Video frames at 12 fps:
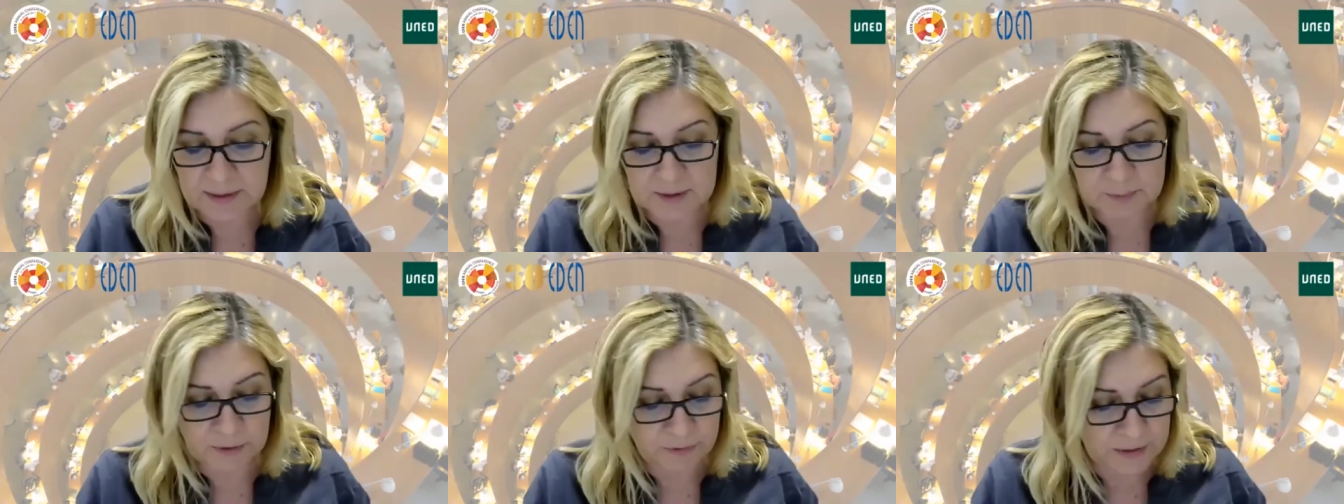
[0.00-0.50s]

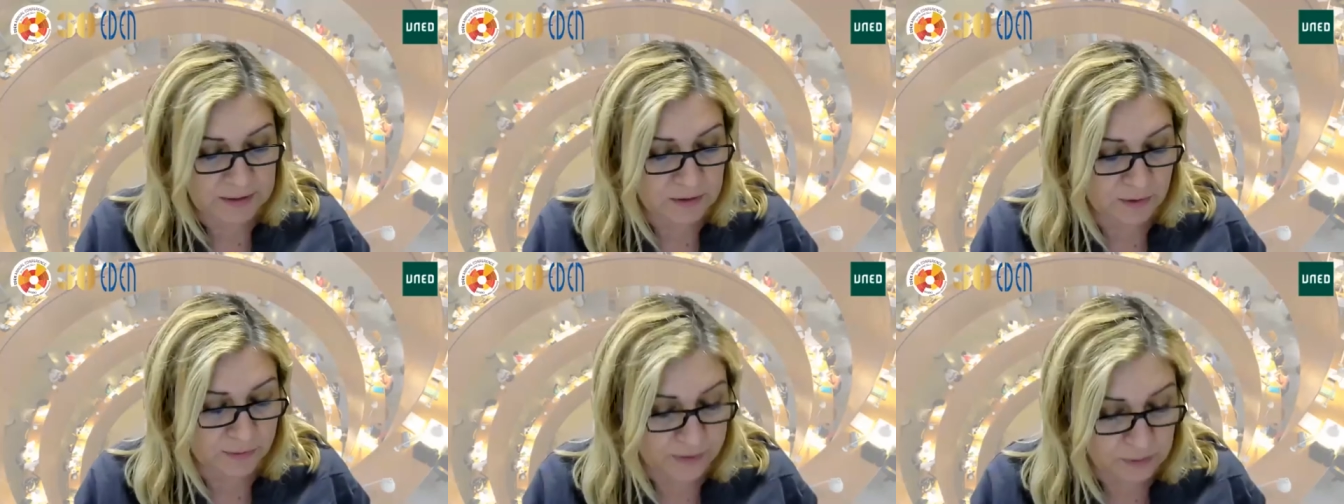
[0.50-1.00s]
He's
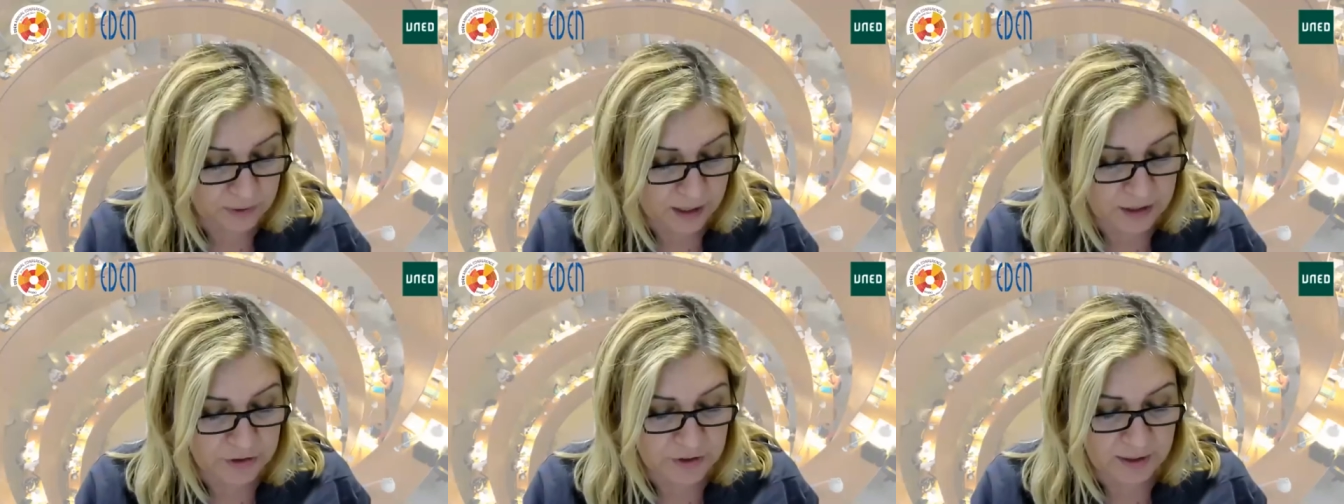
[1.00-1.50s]
Professor of
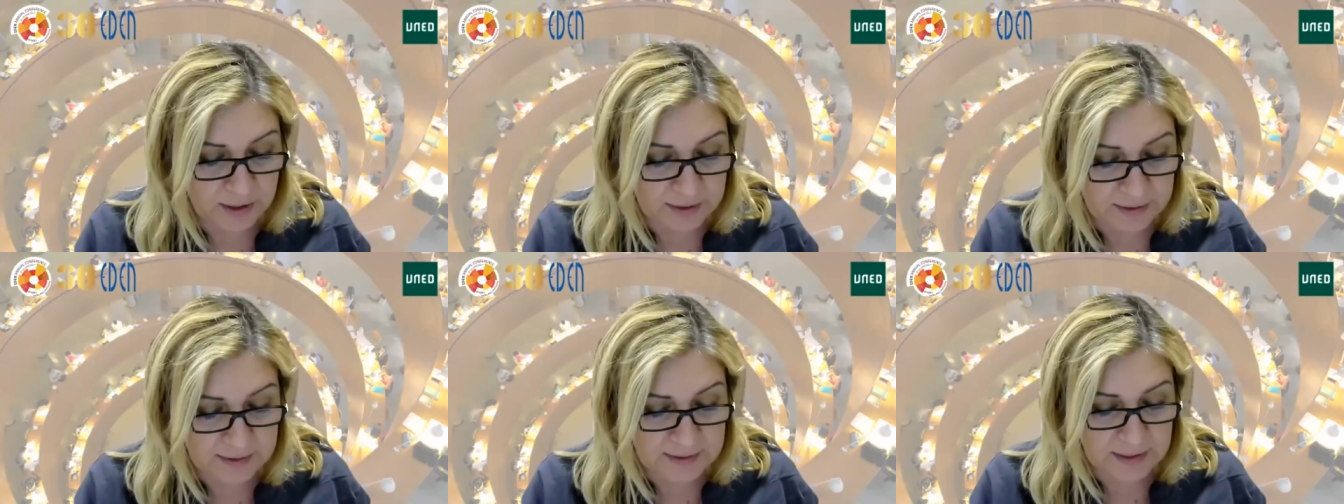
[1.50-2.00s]
Education
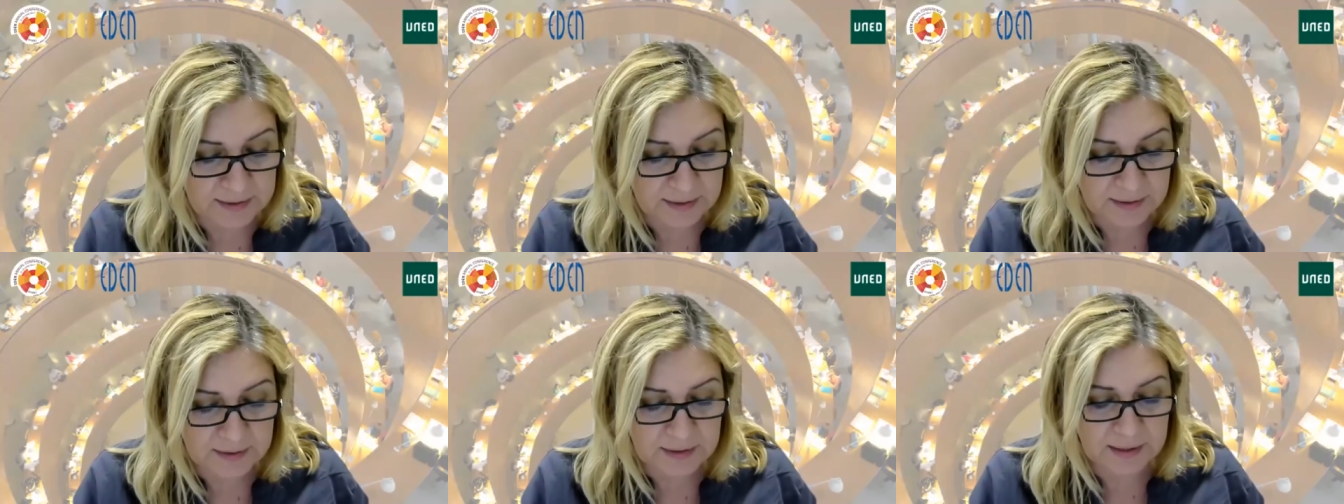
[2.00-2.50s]
and Distance
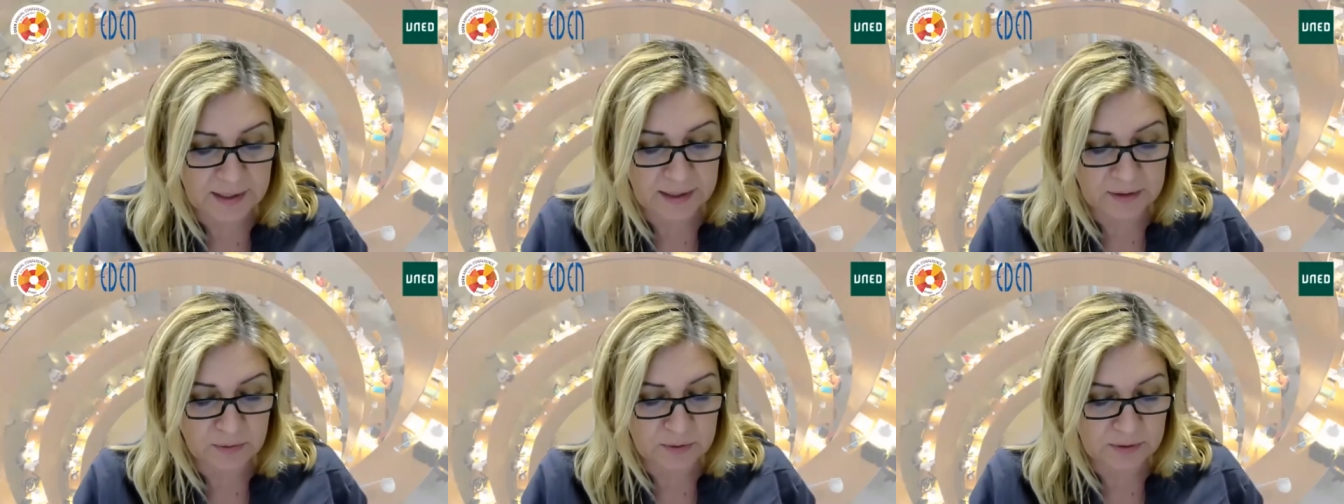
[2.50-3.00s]
Learning
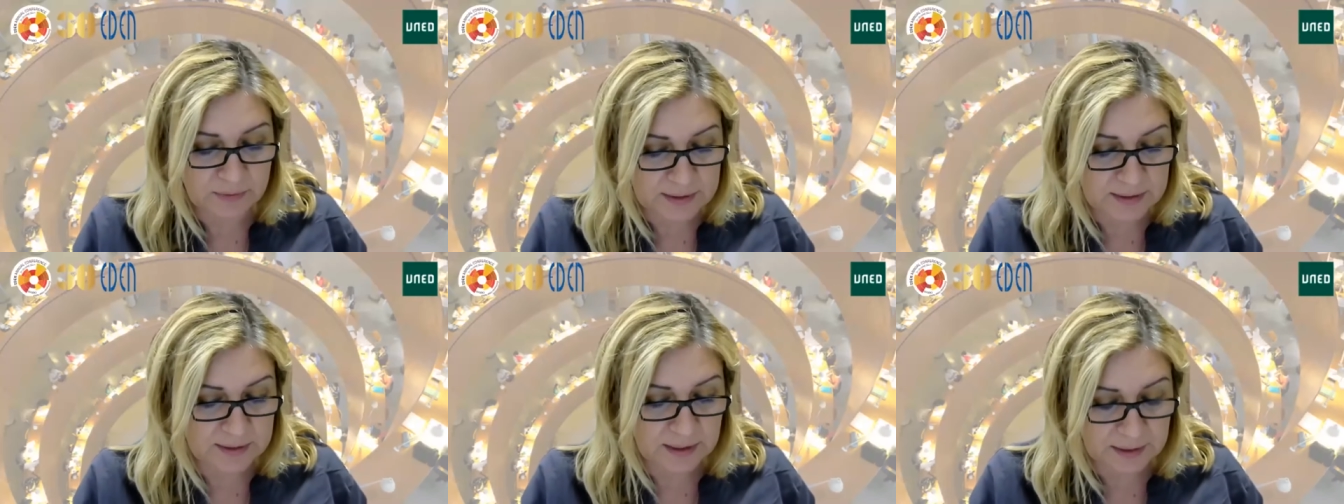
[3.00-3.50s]
at
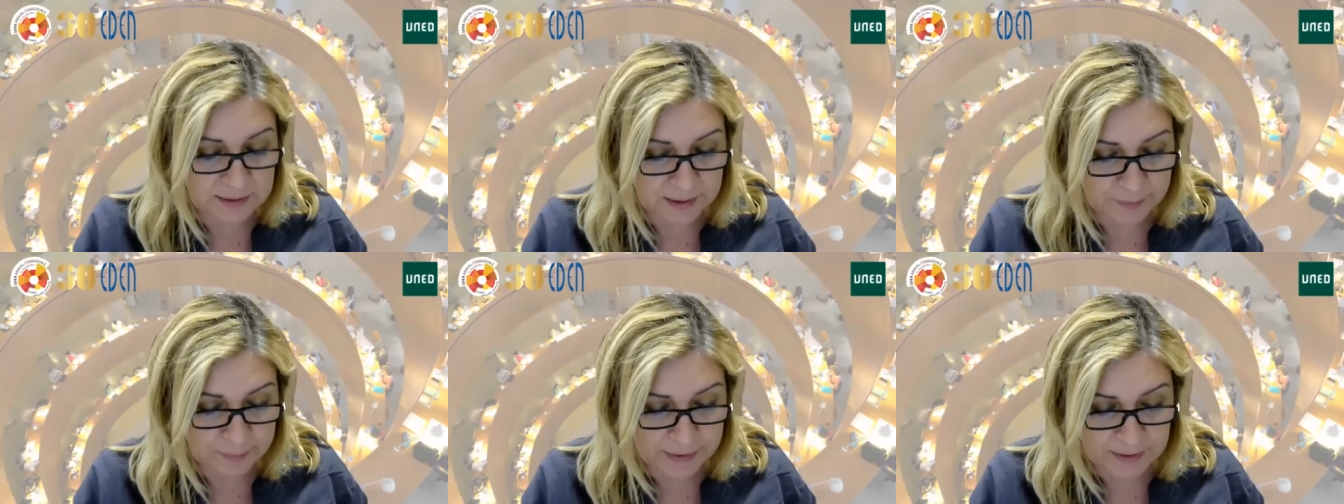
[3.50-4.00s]
Universidade
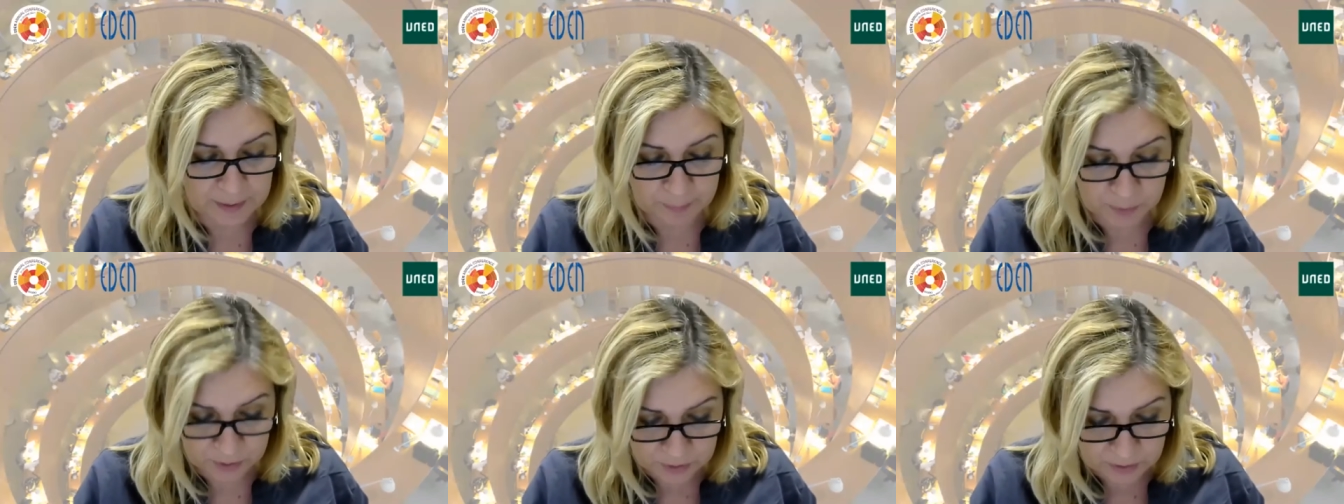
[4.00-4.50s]
Aberta,
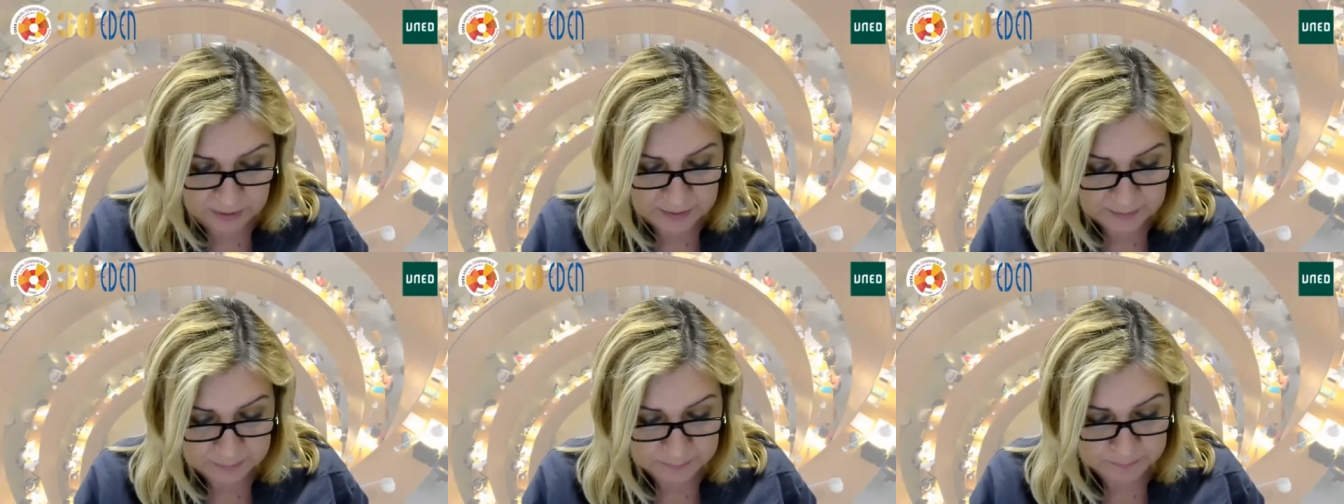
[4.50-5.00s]

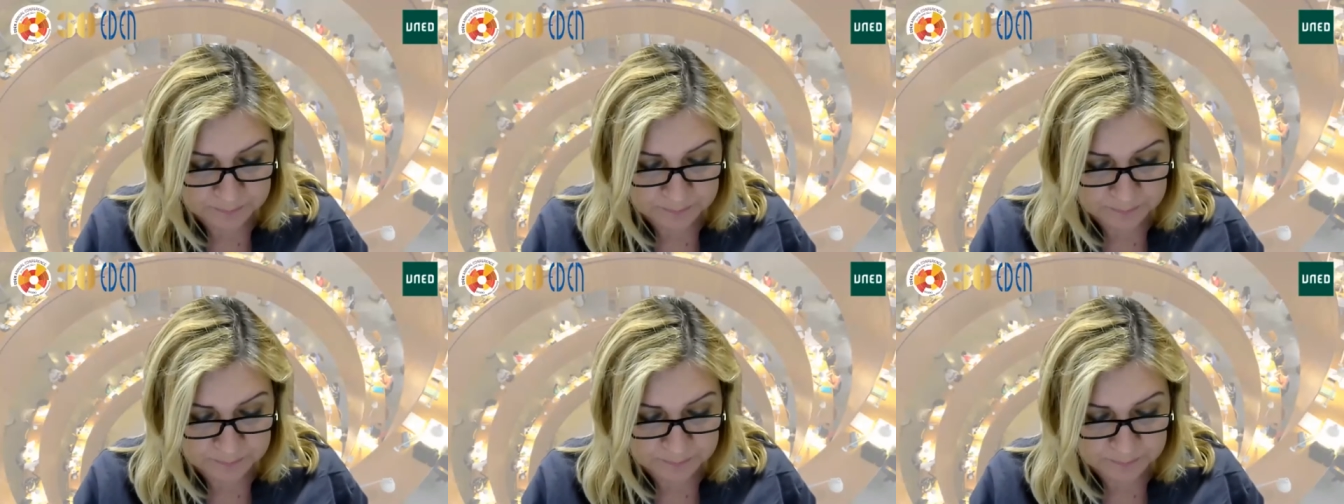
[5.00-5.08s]
Portugal.